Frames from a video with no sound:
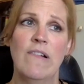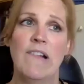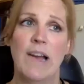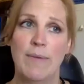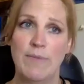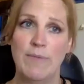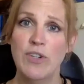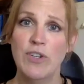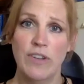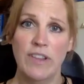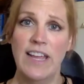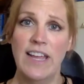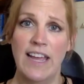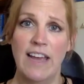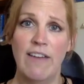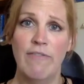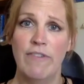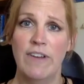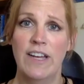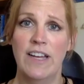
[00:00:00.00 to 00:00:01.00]
I'm sure they
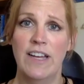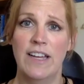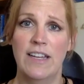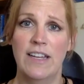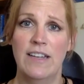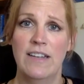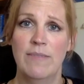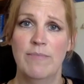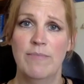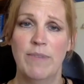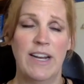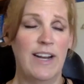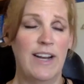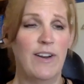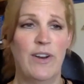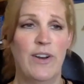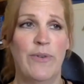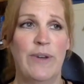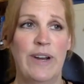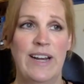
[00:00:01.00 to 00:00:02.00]
have fun, but I
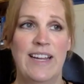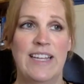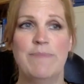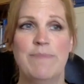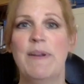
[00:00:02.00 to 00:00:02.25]
don't know what it is.